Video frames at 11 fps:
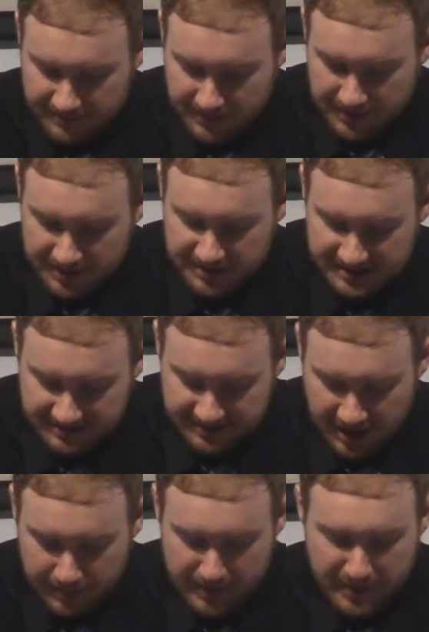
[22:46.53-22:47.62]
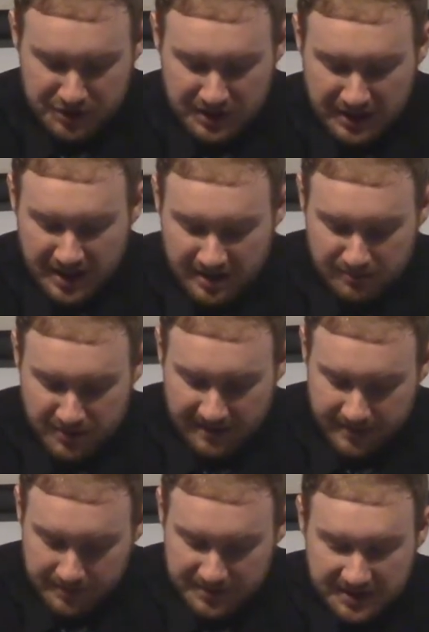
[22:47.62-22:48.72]
For as Solomon mentioned again in
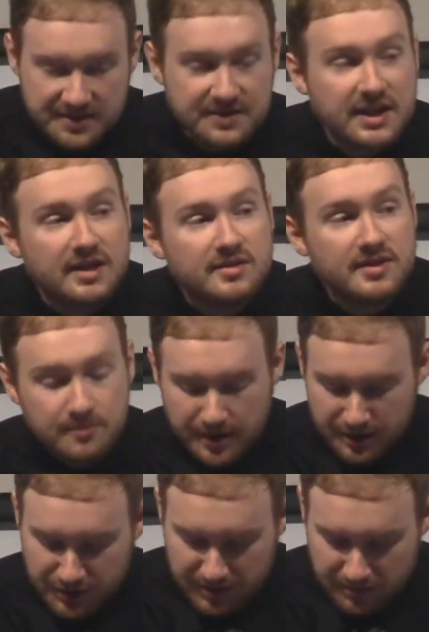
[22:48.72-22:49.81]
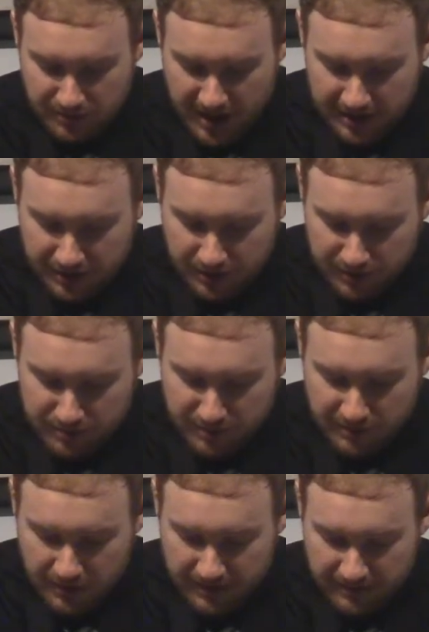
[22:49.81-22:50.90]
Proverbs 16, we all know that pride goeth
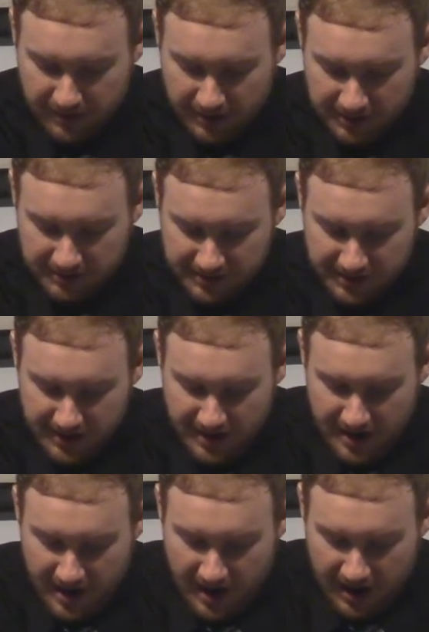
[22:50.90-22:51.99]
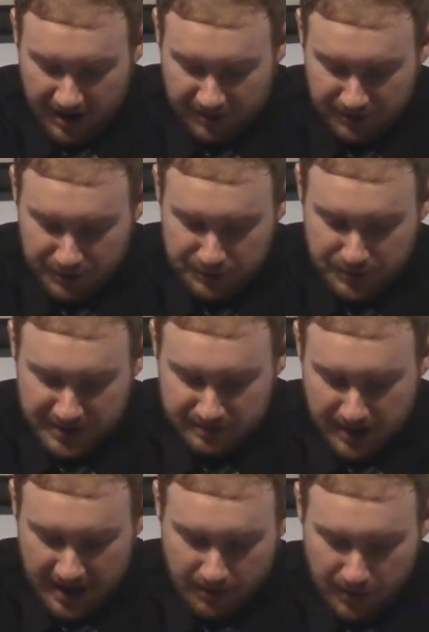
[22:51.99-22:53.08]
before the fall. There was one
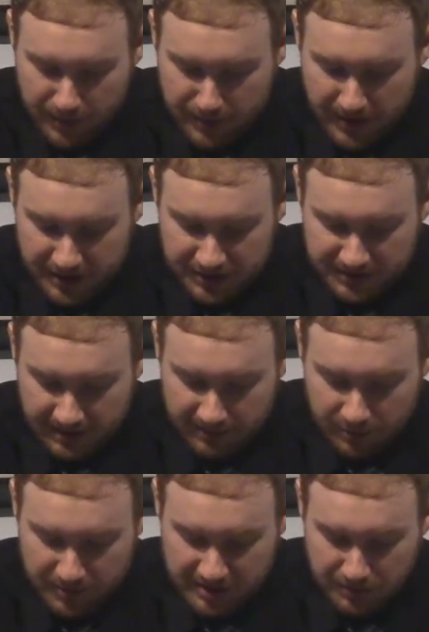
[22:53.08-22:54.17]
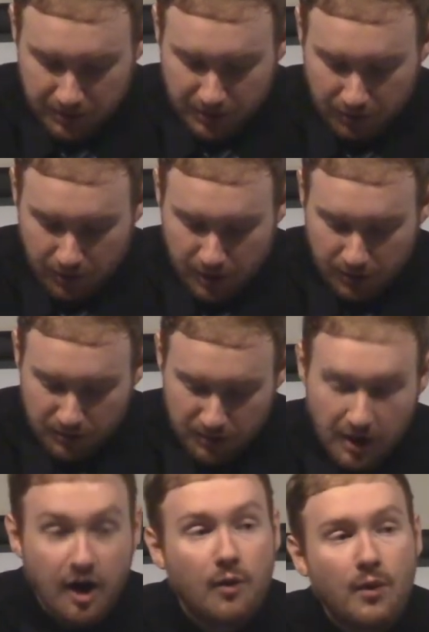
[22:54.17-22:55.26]
spot where we watched several people in a row
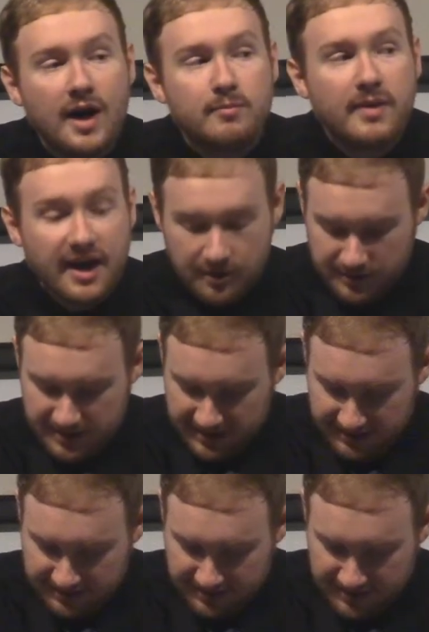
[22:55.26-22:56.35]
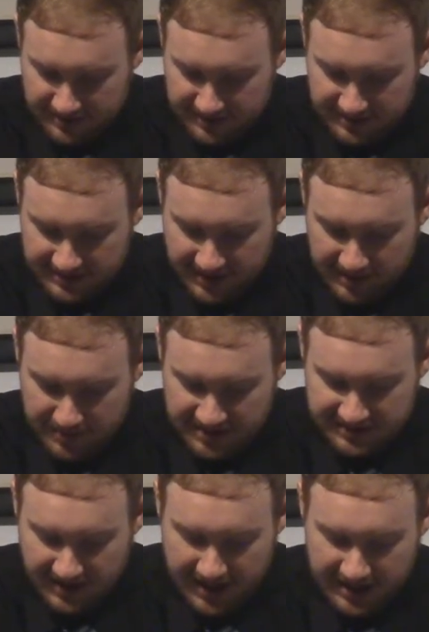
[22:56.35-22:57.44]
all wipe out and slip and
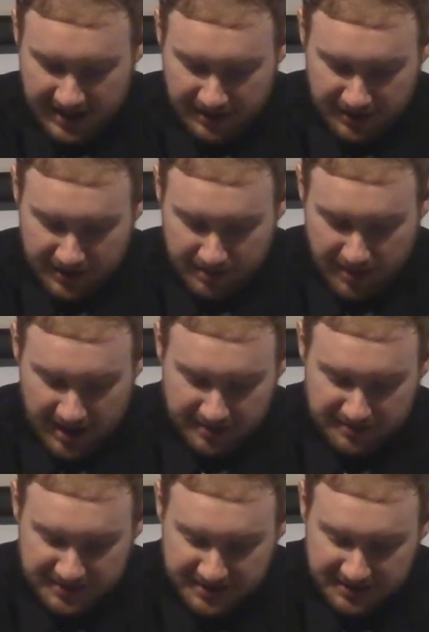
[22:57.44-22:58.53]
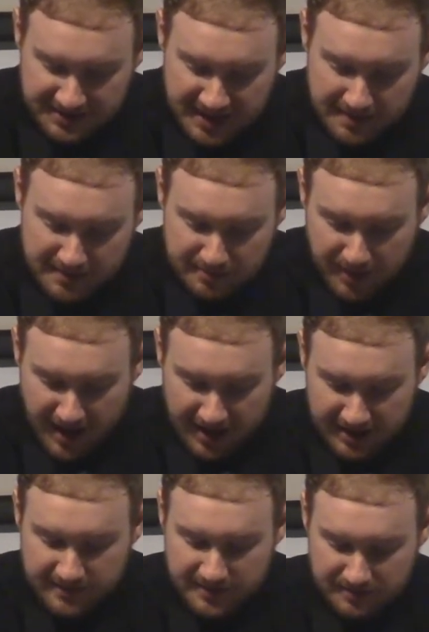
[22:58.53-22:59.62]
slide down on their bottoms in the same
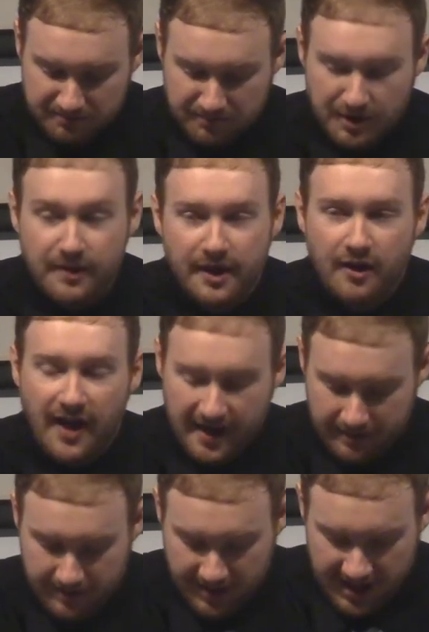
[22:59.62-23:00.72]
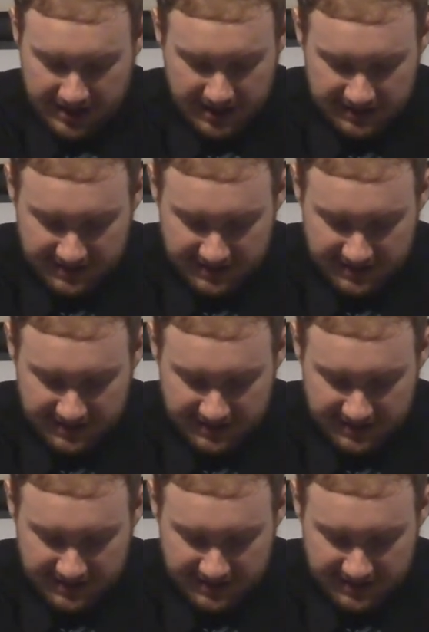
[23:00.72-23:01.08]
spot, even though they all had their hiking